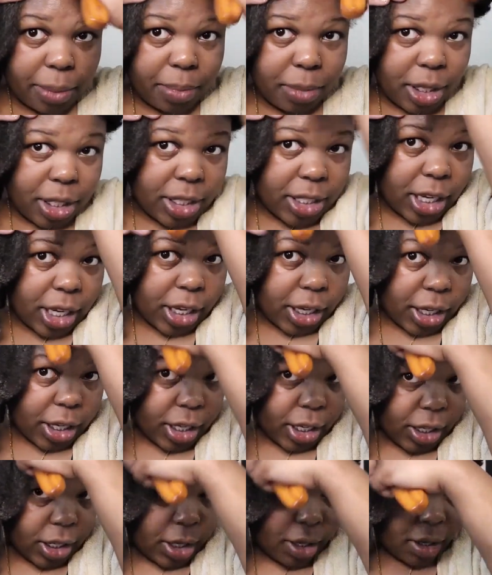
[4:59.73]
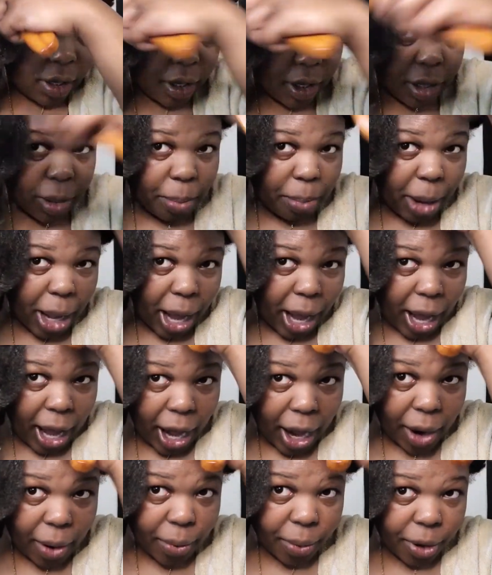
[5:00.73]
me taking the
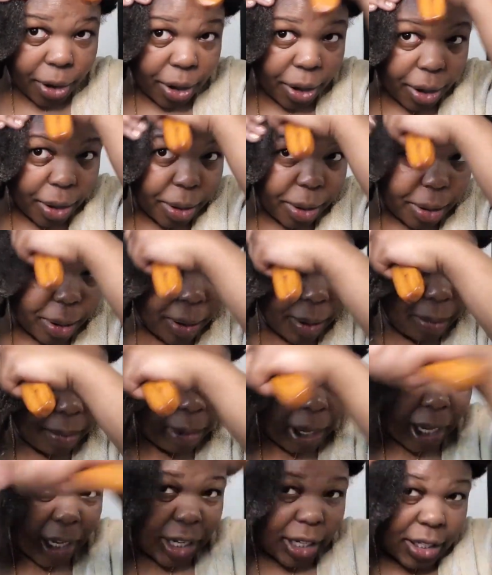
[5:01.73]
power back